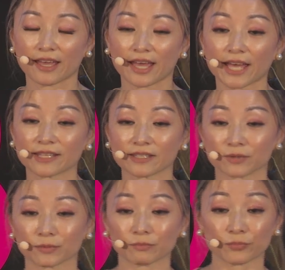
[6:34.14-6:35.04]
And
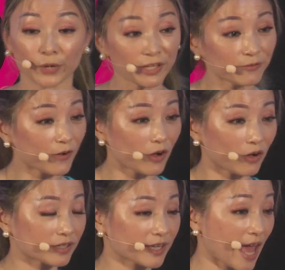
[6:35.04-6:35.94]
brain
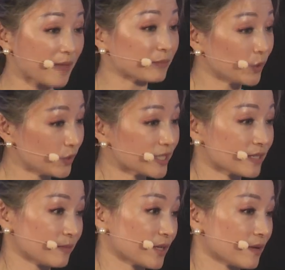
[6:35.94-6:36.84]
fog and mood
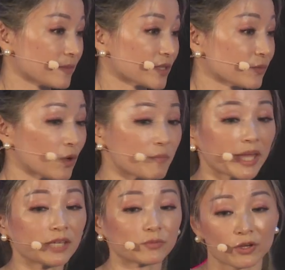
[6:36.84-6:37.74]
symptoms were
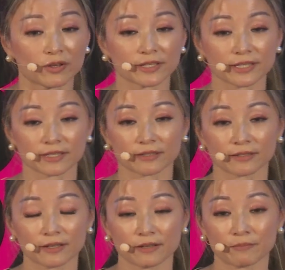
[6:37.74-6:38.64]
made worse
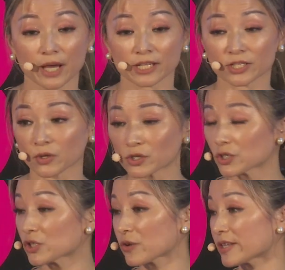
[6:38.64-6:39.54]
by social
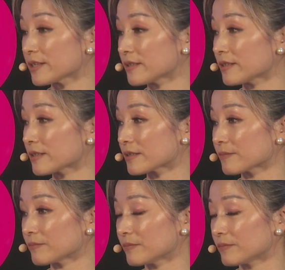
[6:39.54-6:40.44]
stresses,
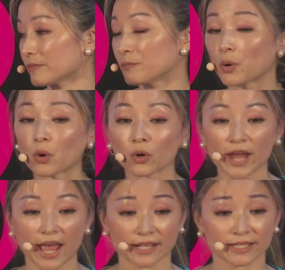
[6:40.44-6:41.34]
poor
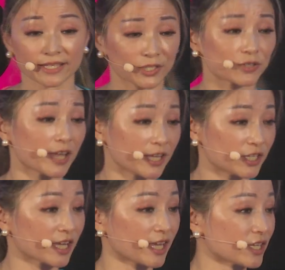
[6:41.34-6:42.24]
access to
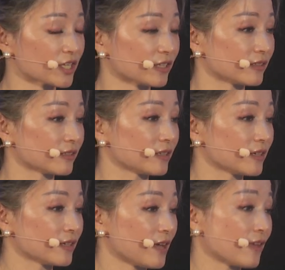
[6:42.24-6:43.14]
education,
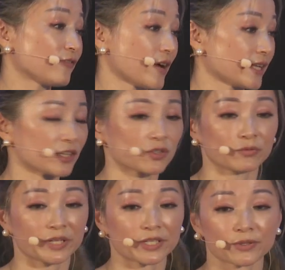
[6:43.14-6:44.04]
and financial
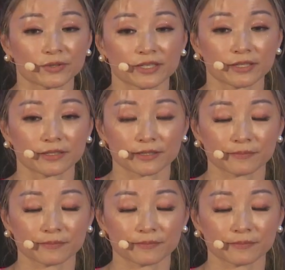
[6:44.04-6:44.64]
resources.